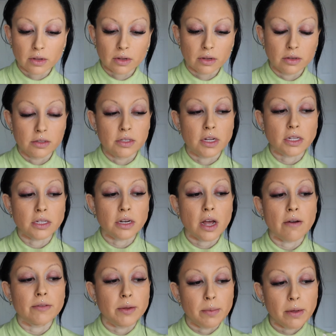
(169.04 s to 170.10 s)
It doesn't
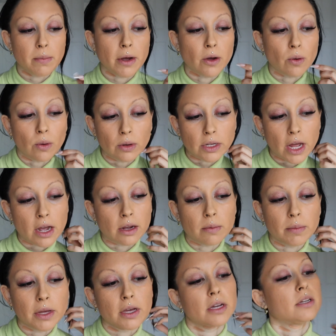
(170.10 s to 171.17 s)
have to be my whole neck
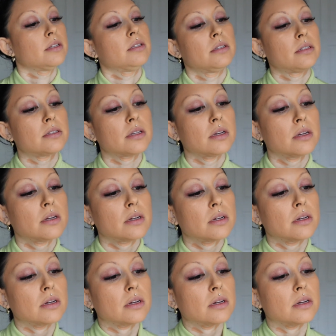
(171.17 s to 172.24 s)
because
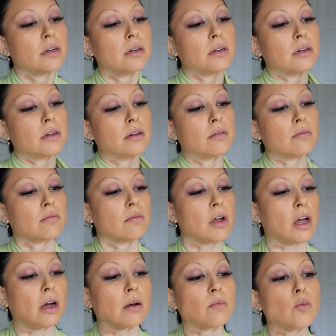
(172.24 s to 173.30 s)

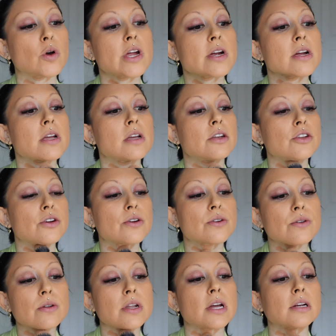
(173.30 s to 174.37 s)
I'm wearing a
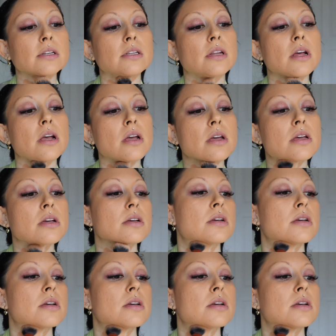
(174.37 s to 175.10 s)
turtleneck today.